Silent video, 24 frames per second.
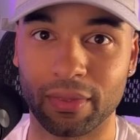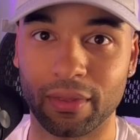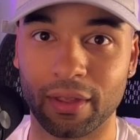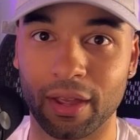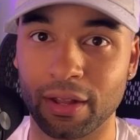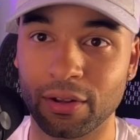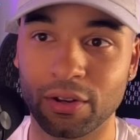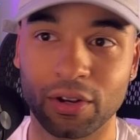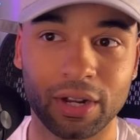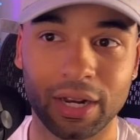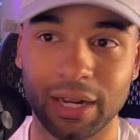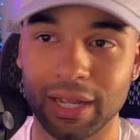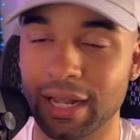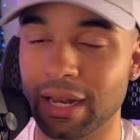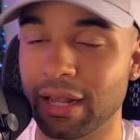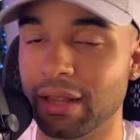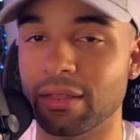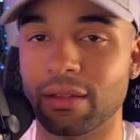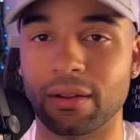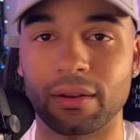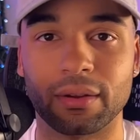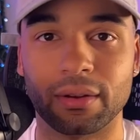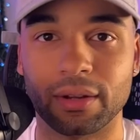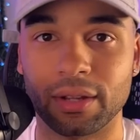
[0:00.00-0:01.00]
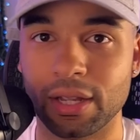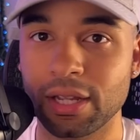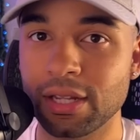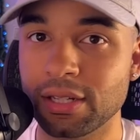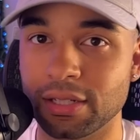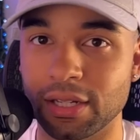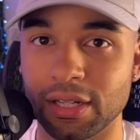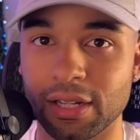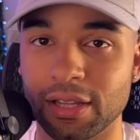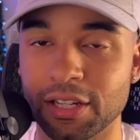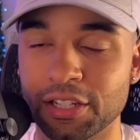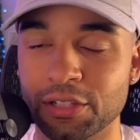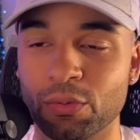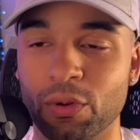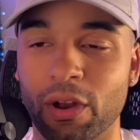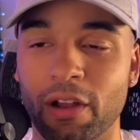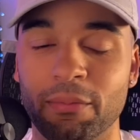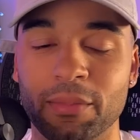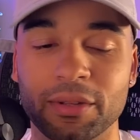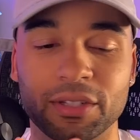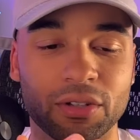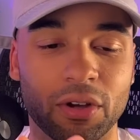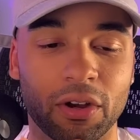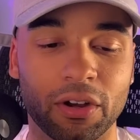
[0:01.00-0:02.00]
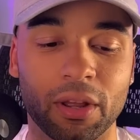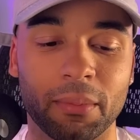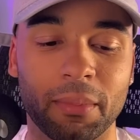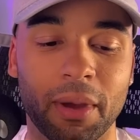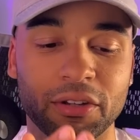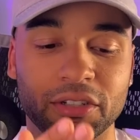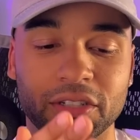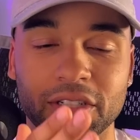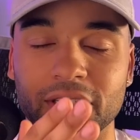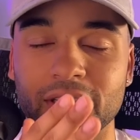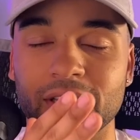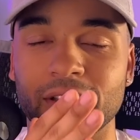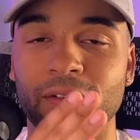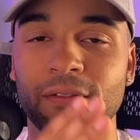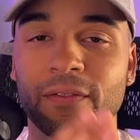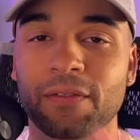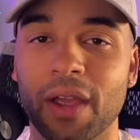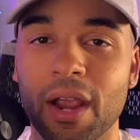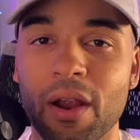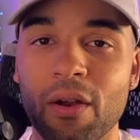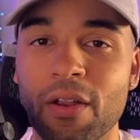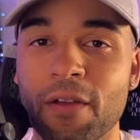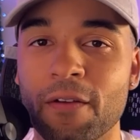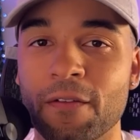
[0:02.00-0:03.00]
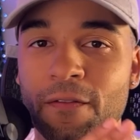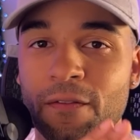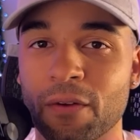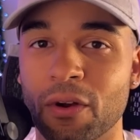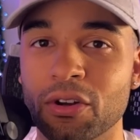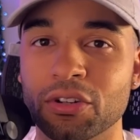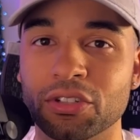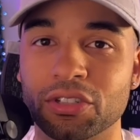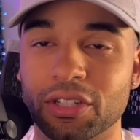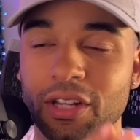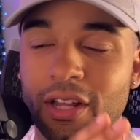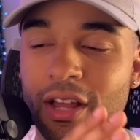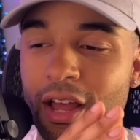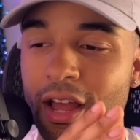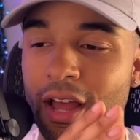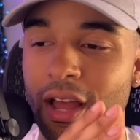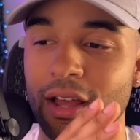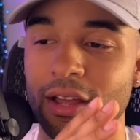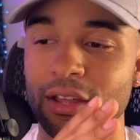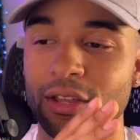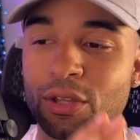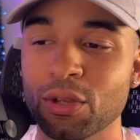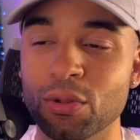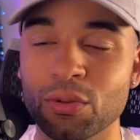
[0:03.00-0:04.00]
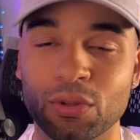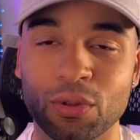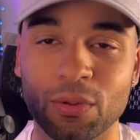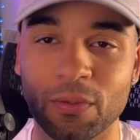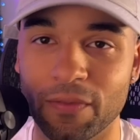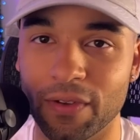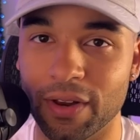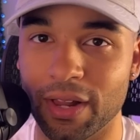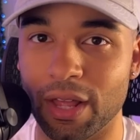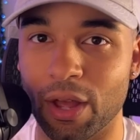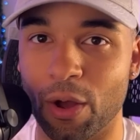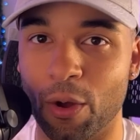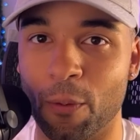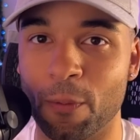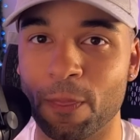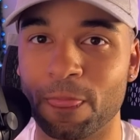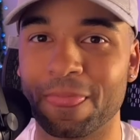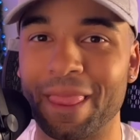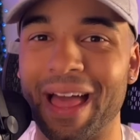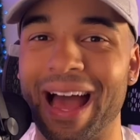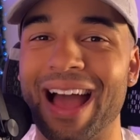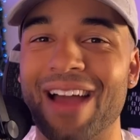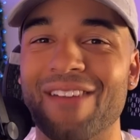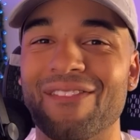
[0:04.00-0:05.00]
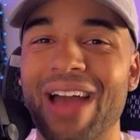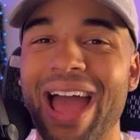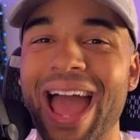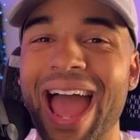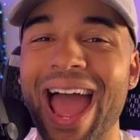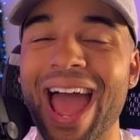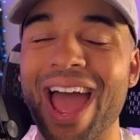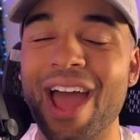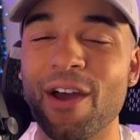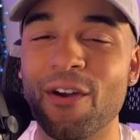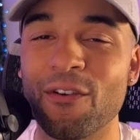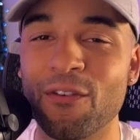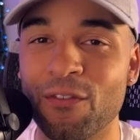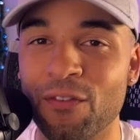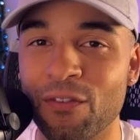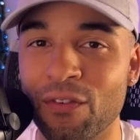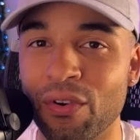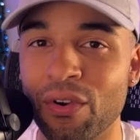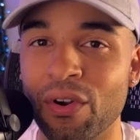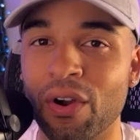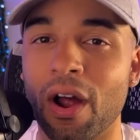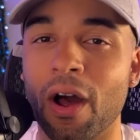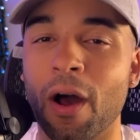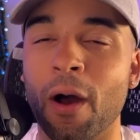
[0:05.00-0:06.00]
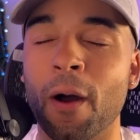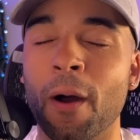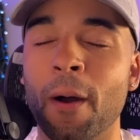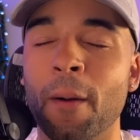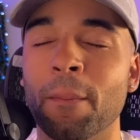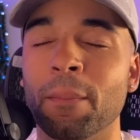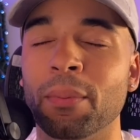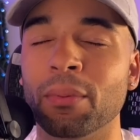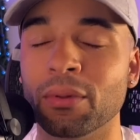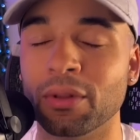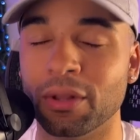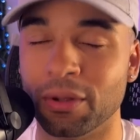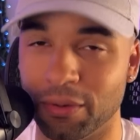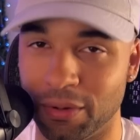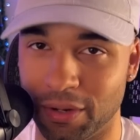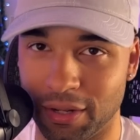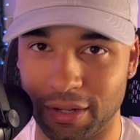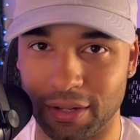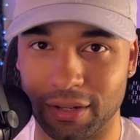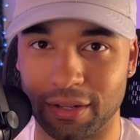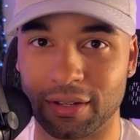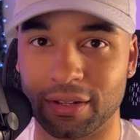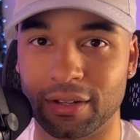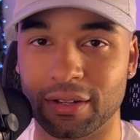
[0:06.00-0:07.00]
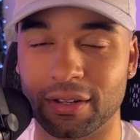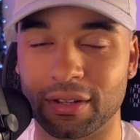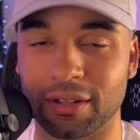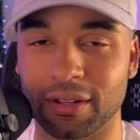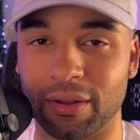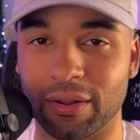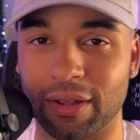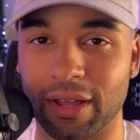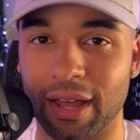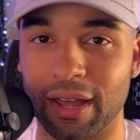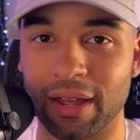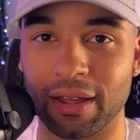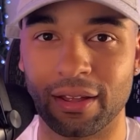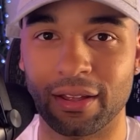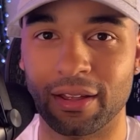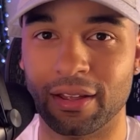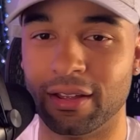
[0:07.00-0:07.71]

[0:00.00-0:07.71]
And you're going to get in there easy. This is what I've been talking about since the very first YouTube video I've ever uploaded. Okay.